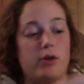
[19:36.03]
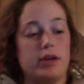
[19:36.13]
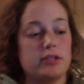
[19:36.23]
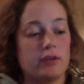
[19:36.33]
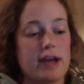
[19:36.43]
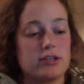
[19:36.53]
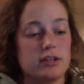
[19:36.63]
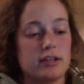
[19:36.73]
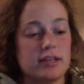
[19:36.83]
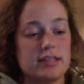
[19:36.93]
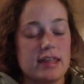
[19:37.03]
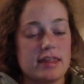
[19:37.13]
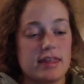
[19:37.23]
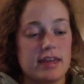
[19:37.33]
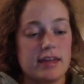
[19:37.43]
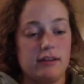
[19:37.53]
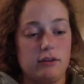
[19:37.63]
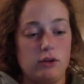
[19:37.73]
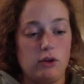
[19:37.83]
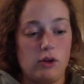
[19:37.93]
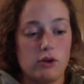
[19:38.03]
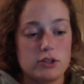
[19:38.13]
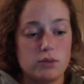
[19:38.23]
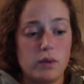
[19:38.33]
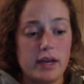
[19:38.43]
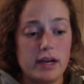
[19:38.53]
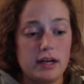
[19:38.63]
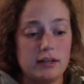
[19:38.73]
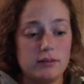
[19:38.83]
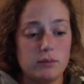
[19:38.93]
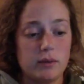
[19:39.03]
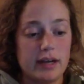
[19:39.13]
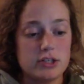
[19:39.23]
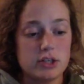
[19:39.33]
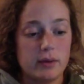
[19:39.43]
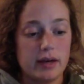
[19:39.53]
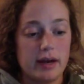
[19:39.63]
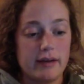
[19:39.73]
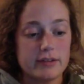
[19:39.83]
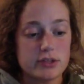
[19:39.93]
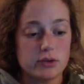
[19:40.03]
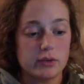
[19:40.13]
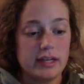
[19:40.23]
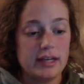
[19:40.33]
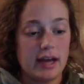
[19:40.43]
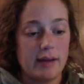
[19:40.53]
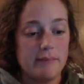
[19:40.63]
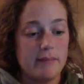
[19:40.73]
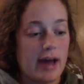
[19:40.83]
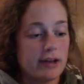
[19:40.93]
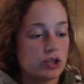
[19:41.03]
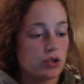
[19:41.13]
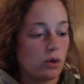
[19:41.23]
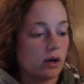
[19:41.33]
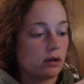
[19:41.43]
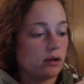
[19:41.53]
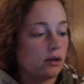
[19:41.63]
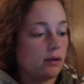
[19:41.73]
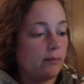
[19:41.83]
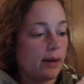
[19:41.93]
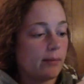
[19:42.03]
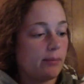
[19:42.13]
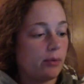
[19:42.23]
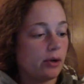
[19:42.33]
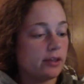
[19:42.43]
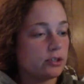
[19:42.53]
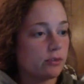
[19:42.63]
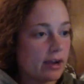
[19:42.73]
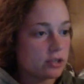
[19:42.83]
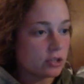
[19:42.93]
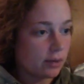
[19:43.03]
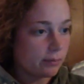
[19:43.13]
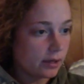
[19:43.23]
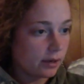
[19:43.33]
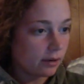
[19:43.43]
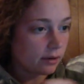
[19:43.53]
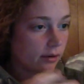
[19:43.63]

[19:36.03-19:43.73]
in direction because I think it looks weird when I show it on the screen. I'm not sure. But I'm going to put in the direction up here.